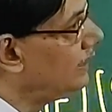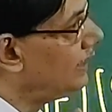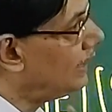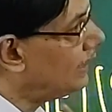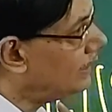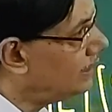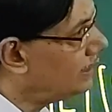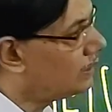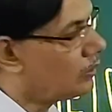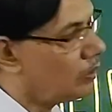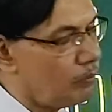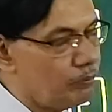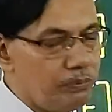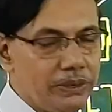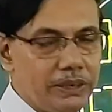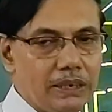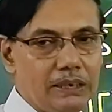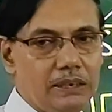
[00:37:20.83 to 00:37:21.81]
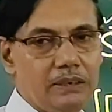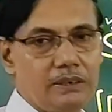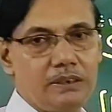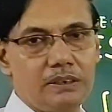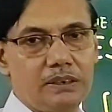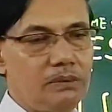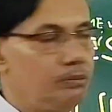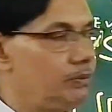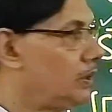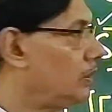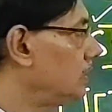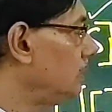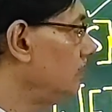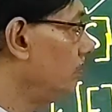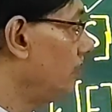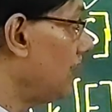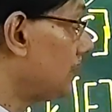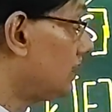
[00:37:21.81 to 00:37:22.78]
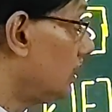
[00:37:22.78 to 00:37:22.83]
any complicated system,
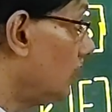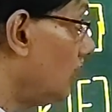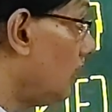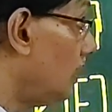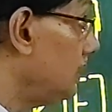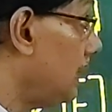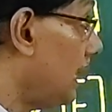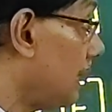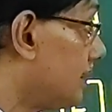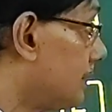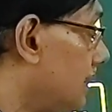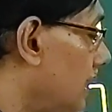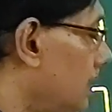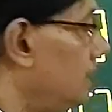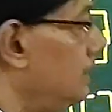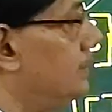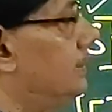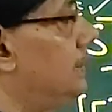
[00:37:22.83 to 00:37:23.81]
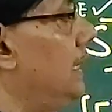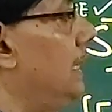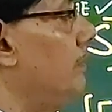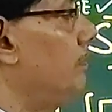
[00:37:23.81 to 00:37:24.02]
because the methodology is exactly